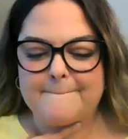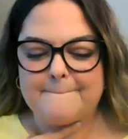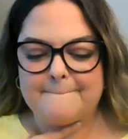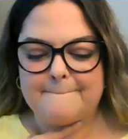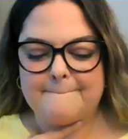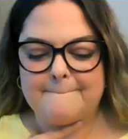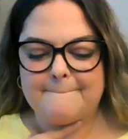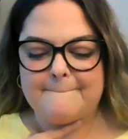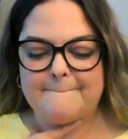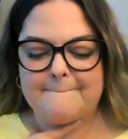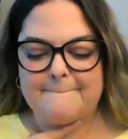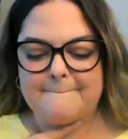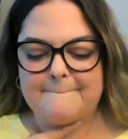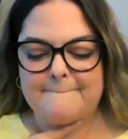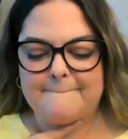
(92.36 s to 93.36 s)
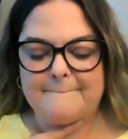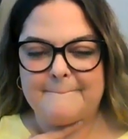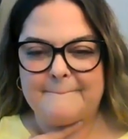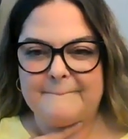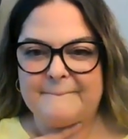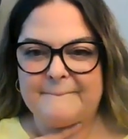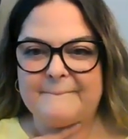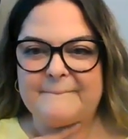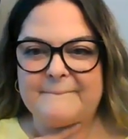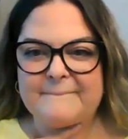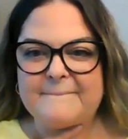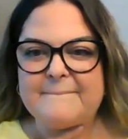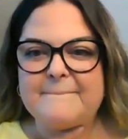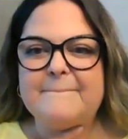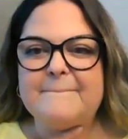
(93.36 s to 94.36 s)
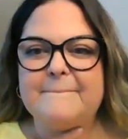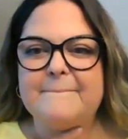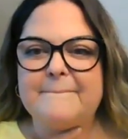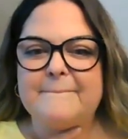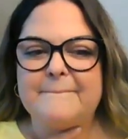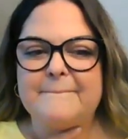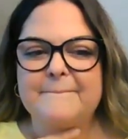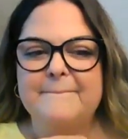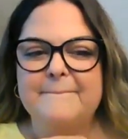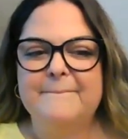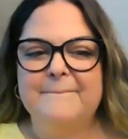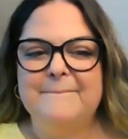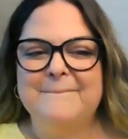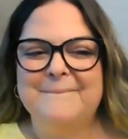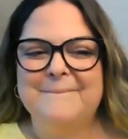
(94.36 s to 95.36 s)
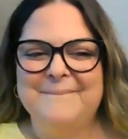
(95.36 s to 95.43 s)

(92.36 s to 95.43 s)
[no speech]